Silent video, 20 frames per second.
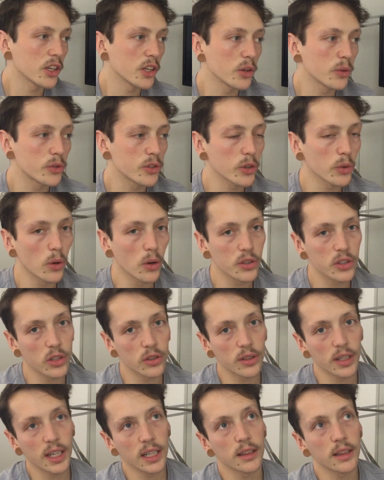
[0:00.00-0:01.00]
You do also
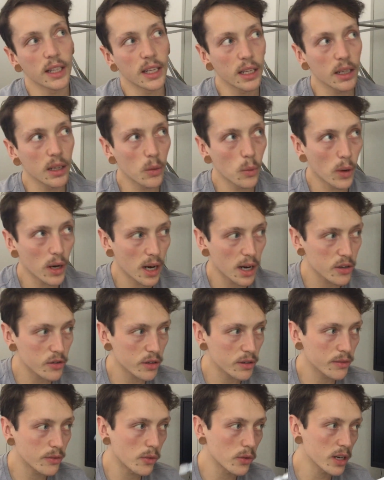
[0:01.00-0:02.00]
need the
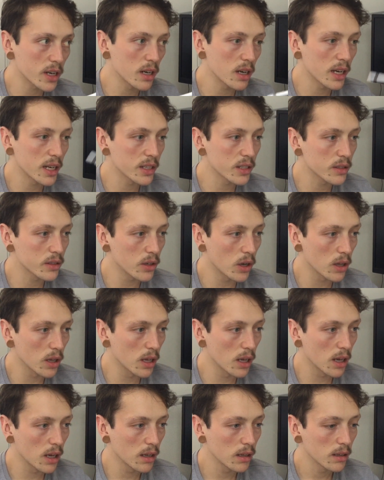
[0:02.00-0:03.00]

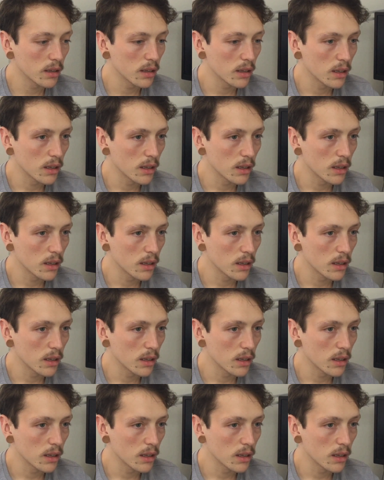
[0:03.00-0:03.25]
$149